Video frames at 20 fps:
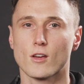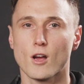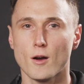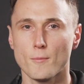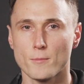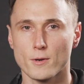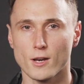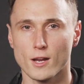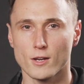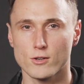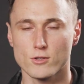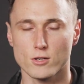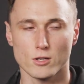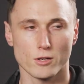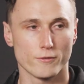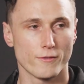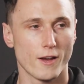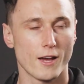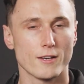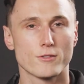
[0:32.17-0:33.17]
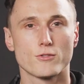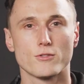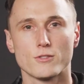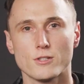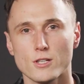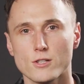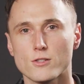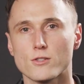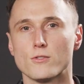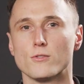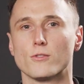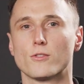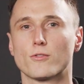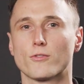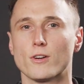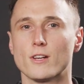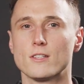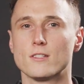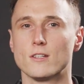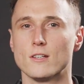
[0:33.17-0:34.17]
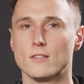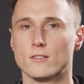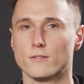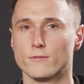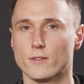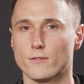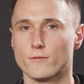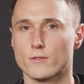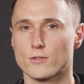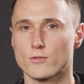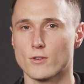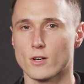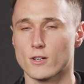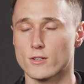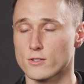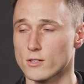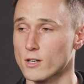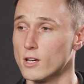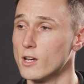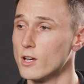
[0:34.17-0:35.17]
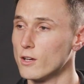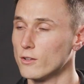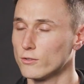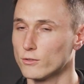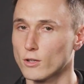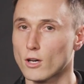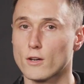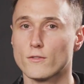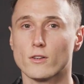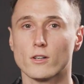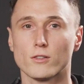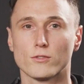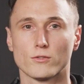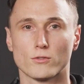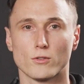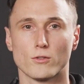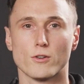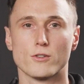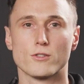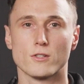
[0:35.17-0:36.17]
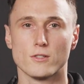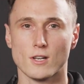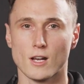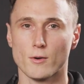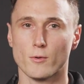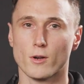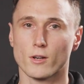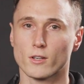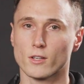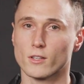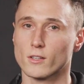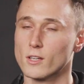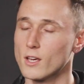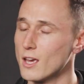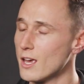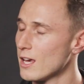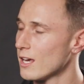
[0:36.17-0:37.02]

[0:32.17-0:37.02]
the combination of our traditional three tiers of infrastructure, server, storage and networking,